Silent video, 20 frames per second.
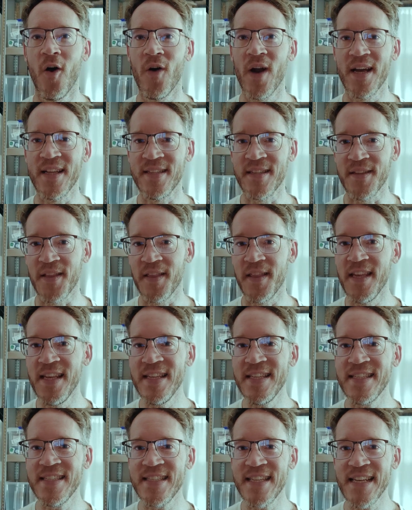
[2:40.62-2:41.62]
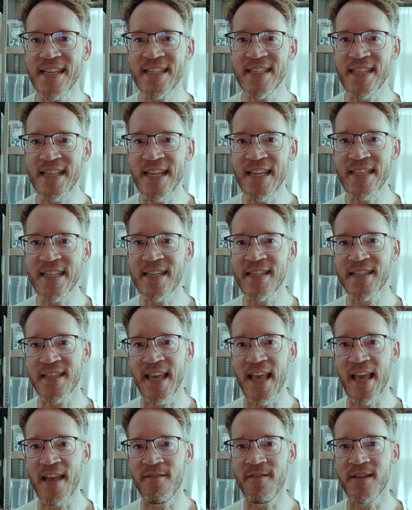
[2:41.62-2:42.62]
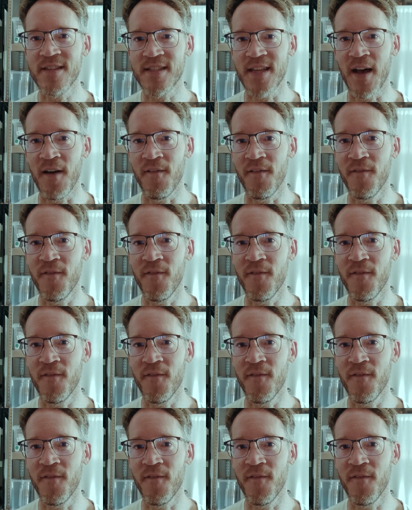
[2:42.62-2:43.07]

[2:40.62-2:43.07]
Alright, these 6 liters gave us a